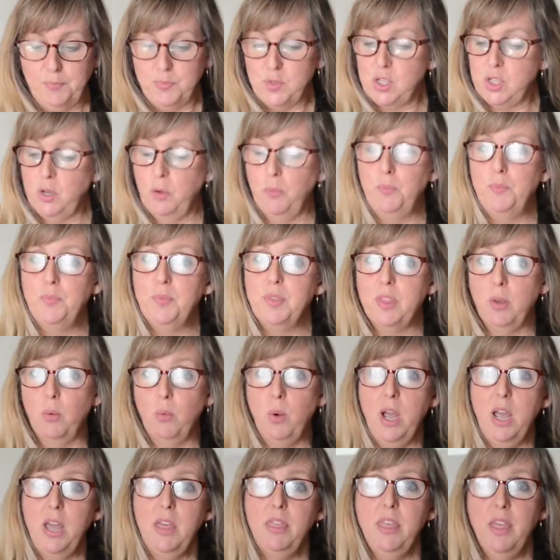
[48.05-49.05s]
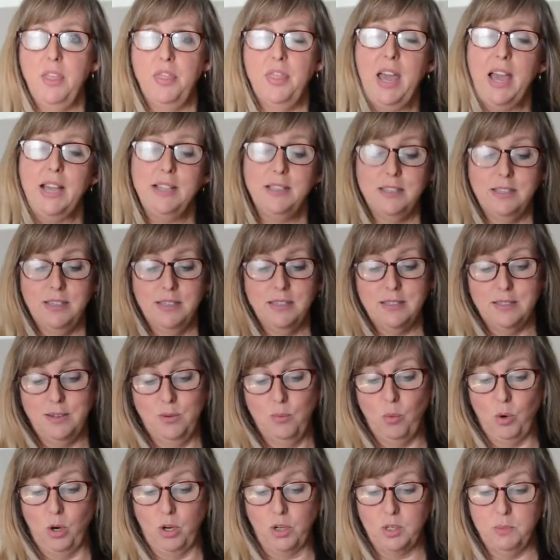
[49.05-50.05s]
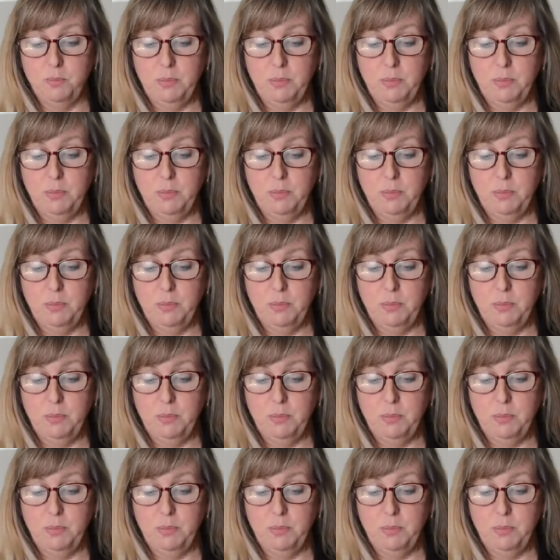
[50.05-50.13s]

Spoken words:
So the way that system works